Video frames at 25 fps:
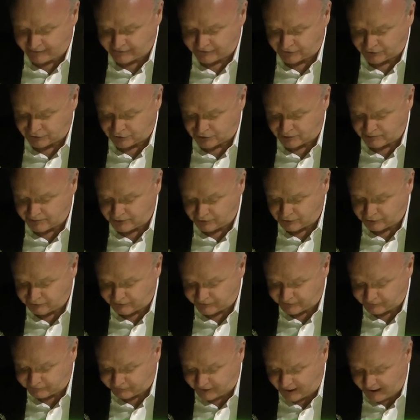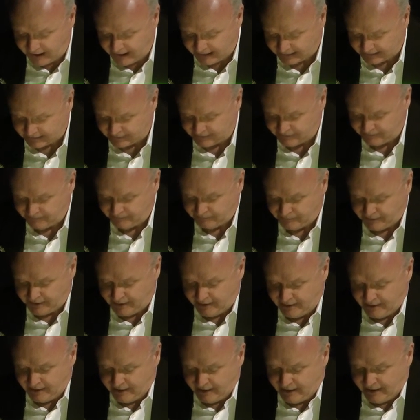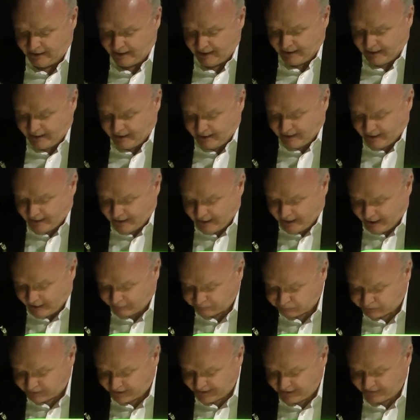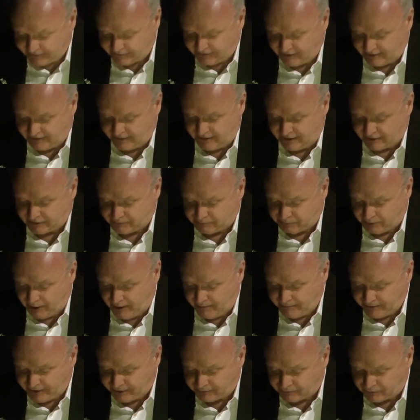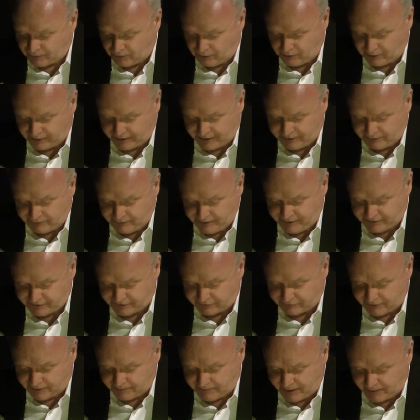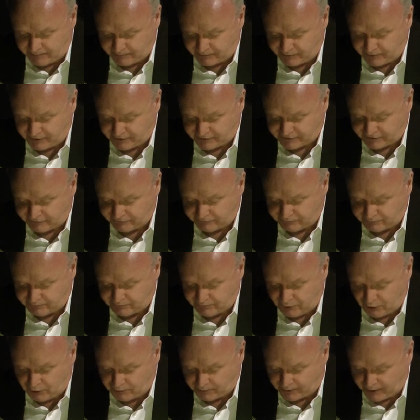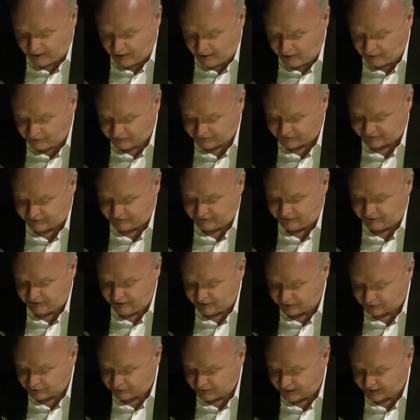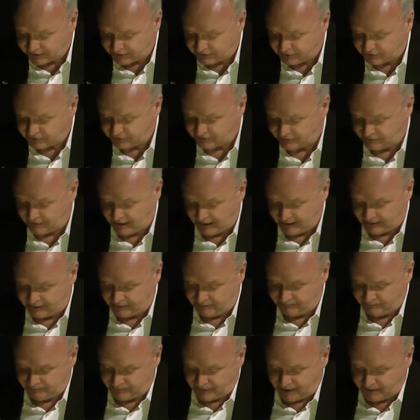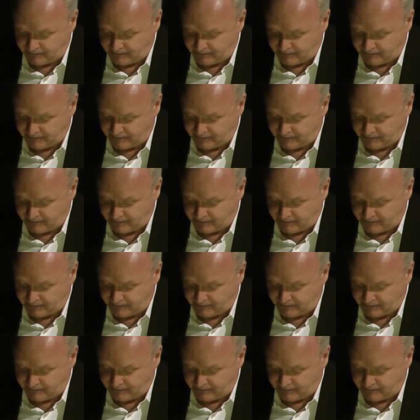as a German Nouvelle Vague, have played a prominent role in recent remembrance of Oberhausen. Young directors like